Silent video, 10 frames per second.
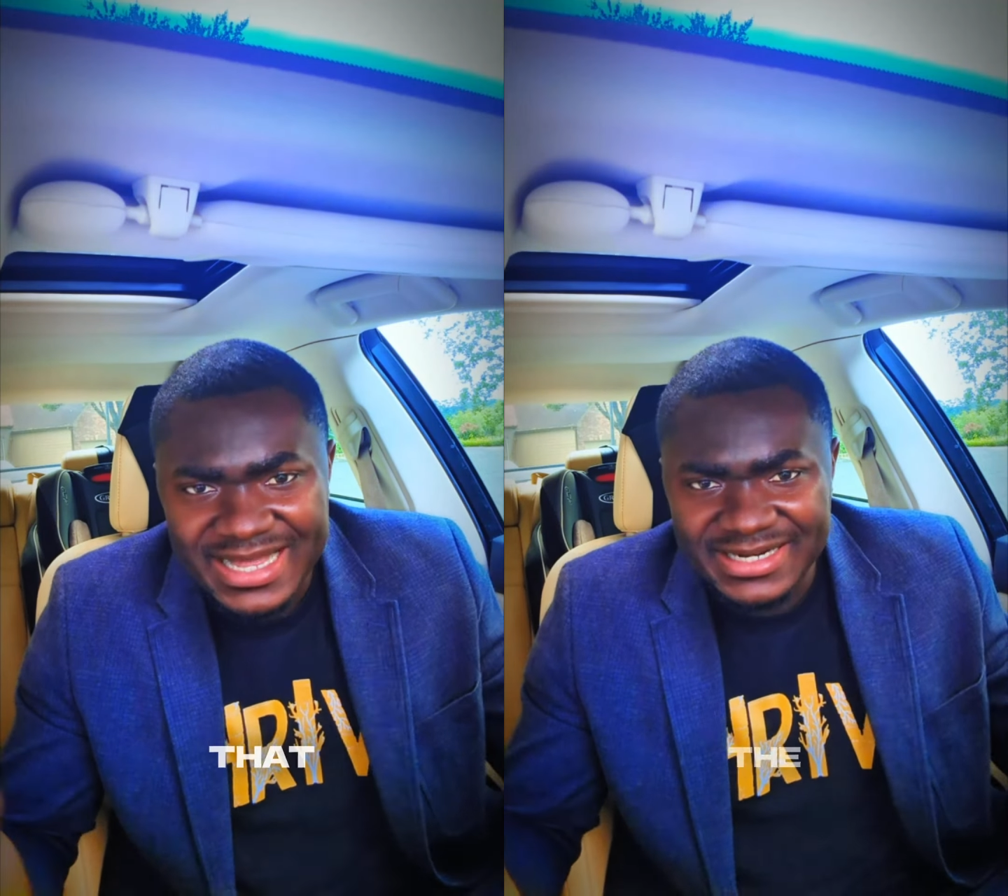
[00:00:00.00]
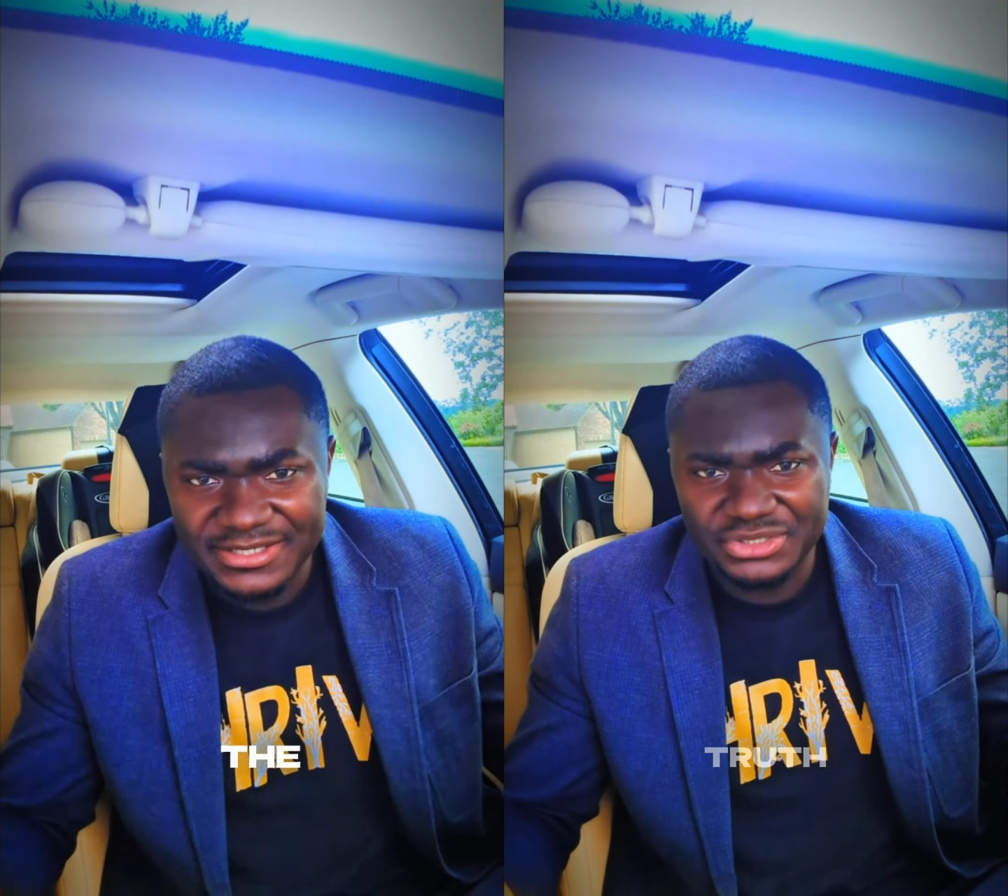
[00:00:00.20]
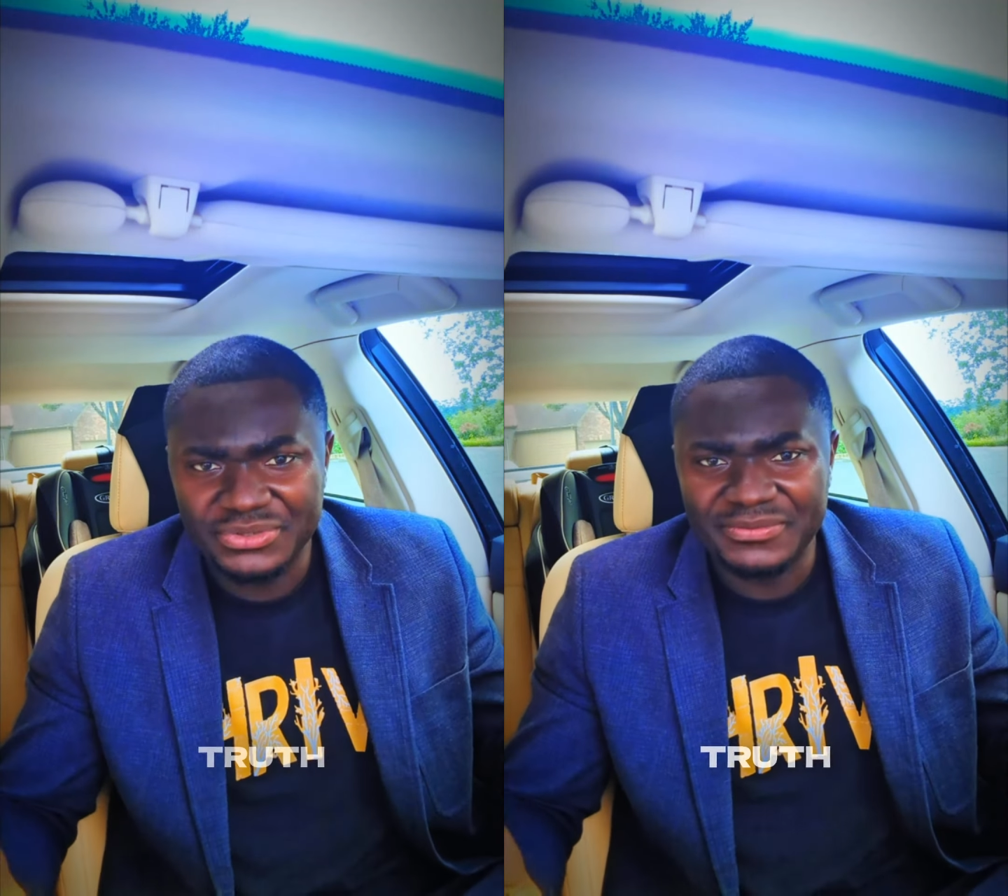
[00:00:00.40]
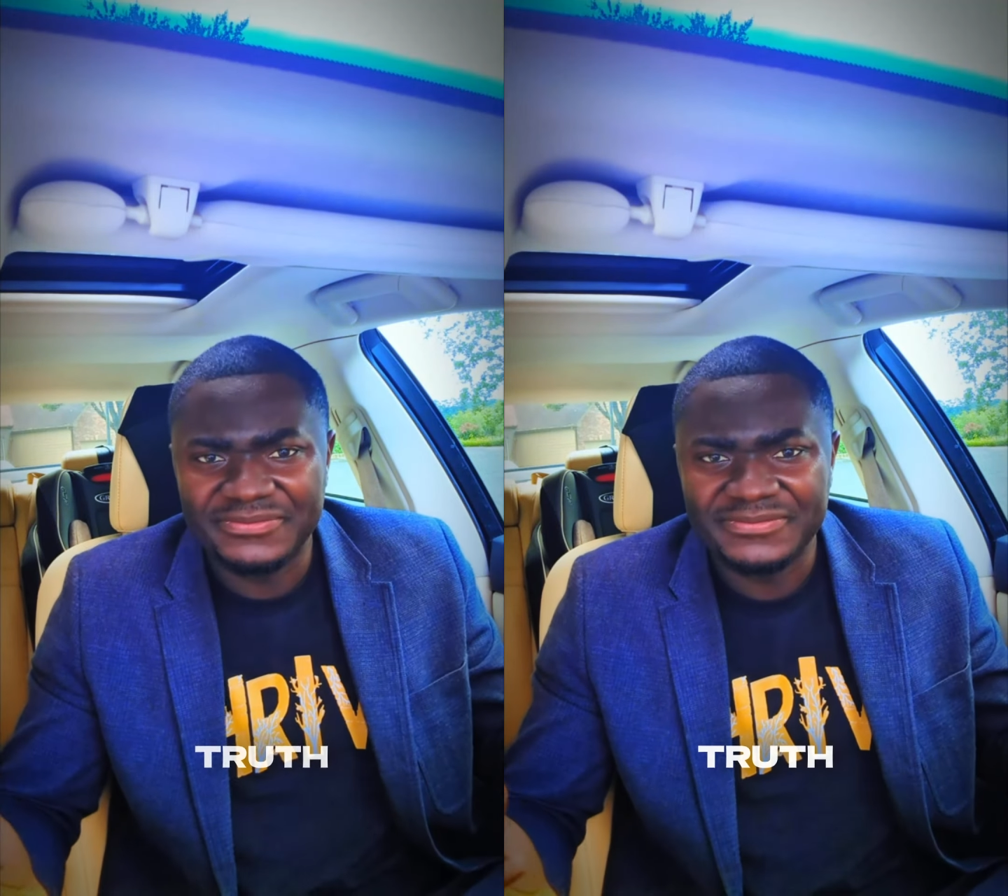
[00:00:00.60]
that the truth?